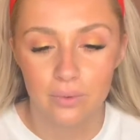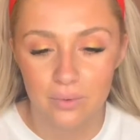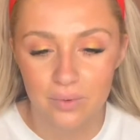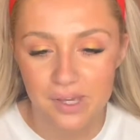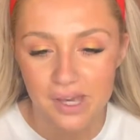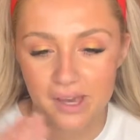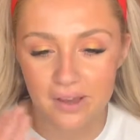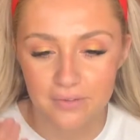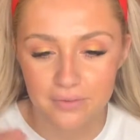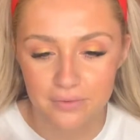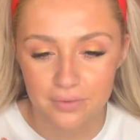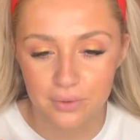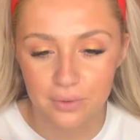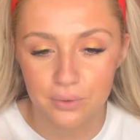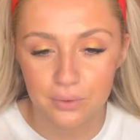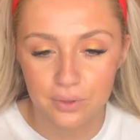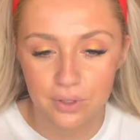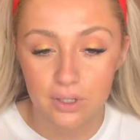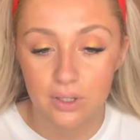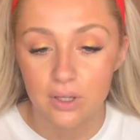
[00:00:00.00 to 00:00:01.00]
got
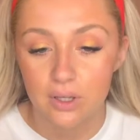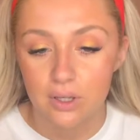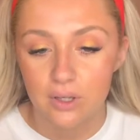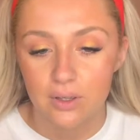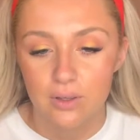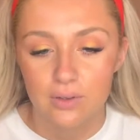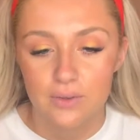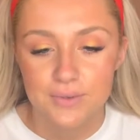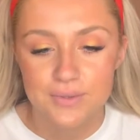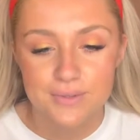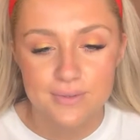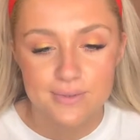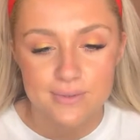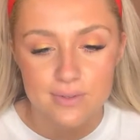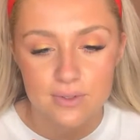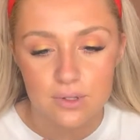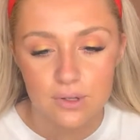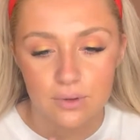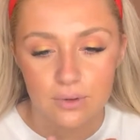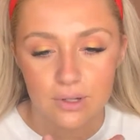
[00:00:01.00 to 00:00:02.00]
food,
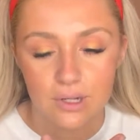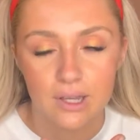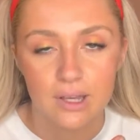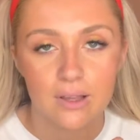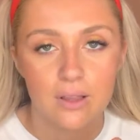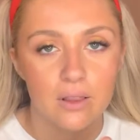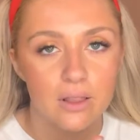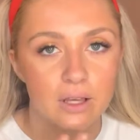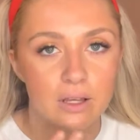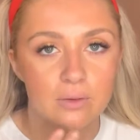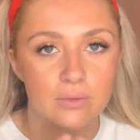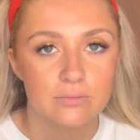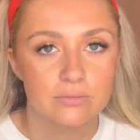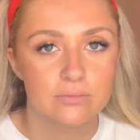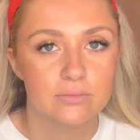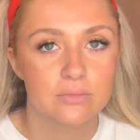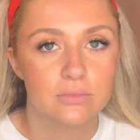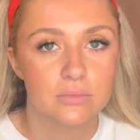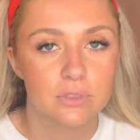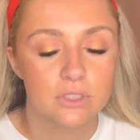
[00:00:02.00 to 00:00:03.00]
so, and I got like a
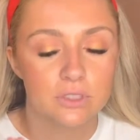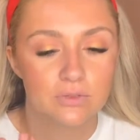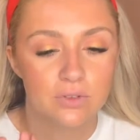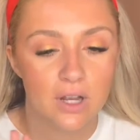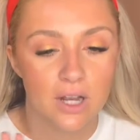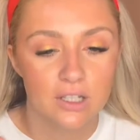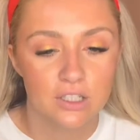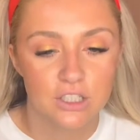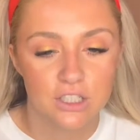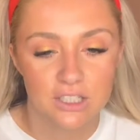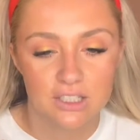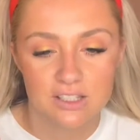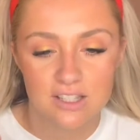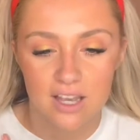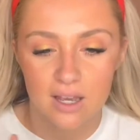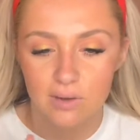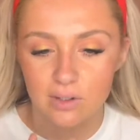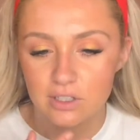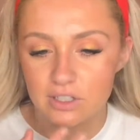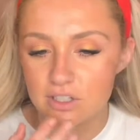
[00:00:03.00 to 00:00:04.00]
fried chicken
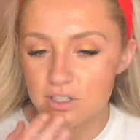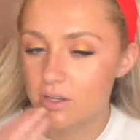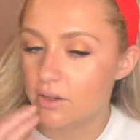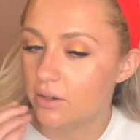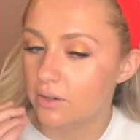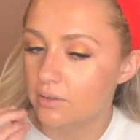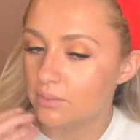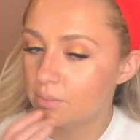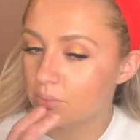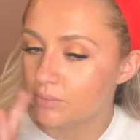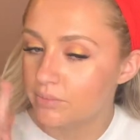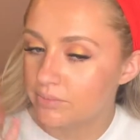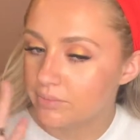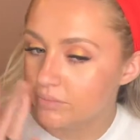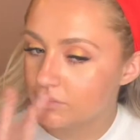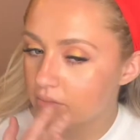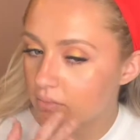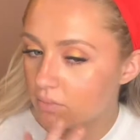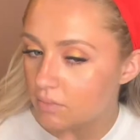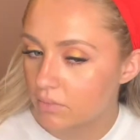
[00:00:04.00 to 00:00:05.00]
sandwich, so
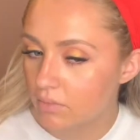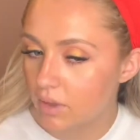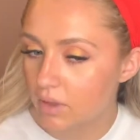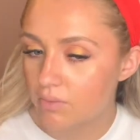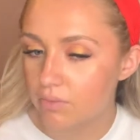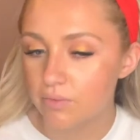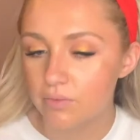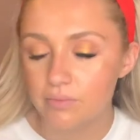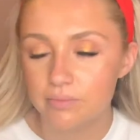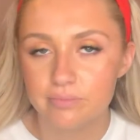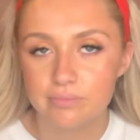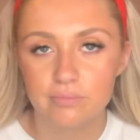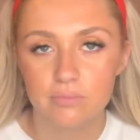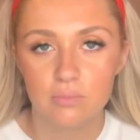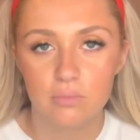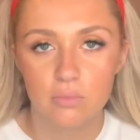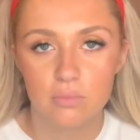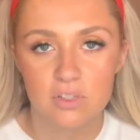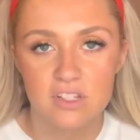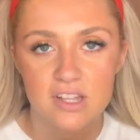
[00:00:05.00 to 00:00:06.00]
my
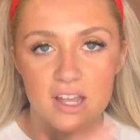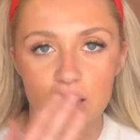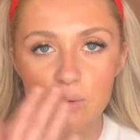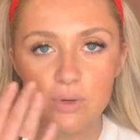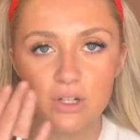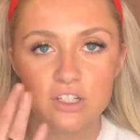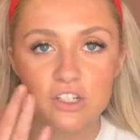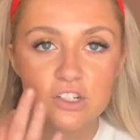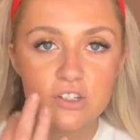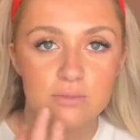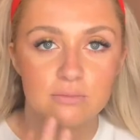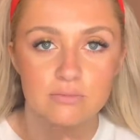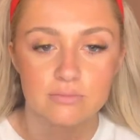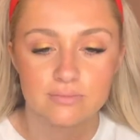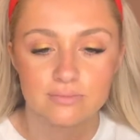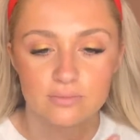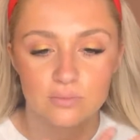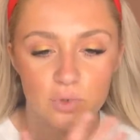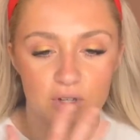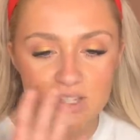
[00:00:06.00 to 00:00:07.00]
sandwich
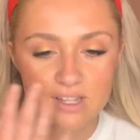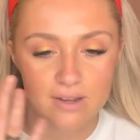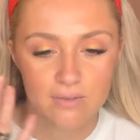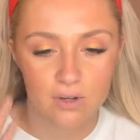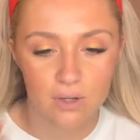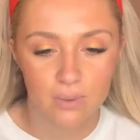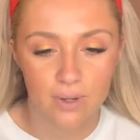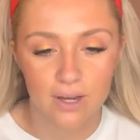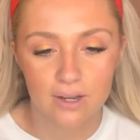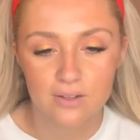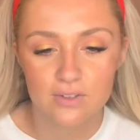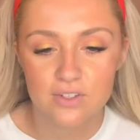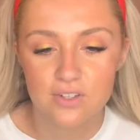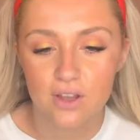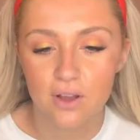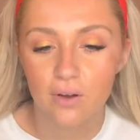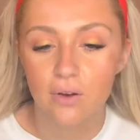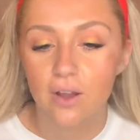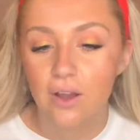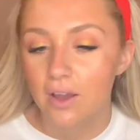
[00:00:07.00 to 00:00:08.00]
was everywhere.
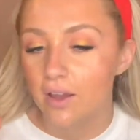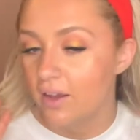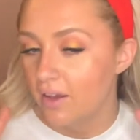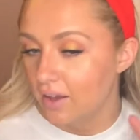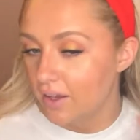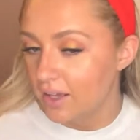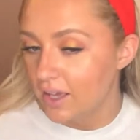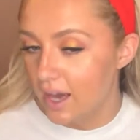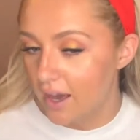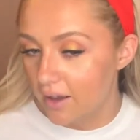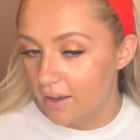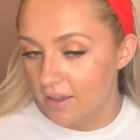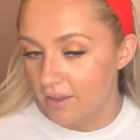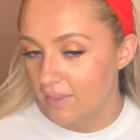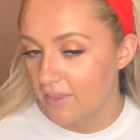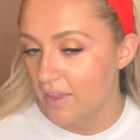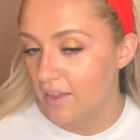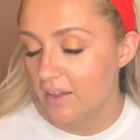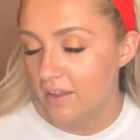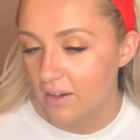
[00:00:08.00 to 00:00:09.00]
So yeah,
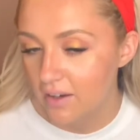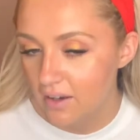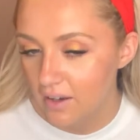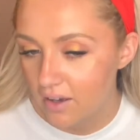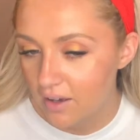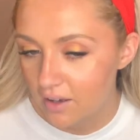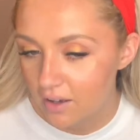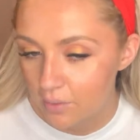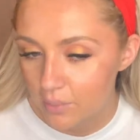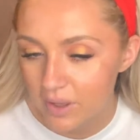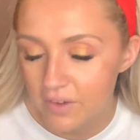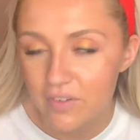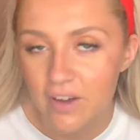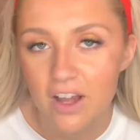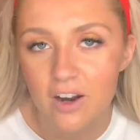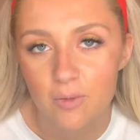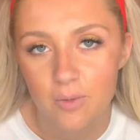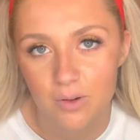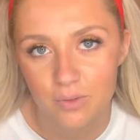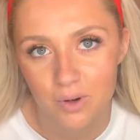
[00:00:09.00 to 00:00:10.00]
and then I've
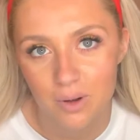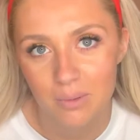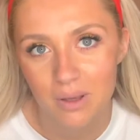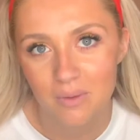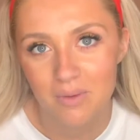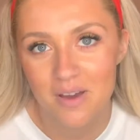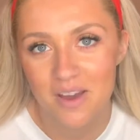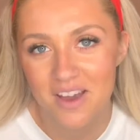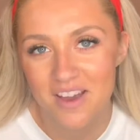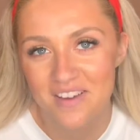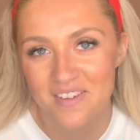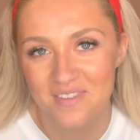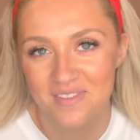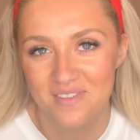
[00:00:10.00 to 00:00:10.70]
kind of been rubbing my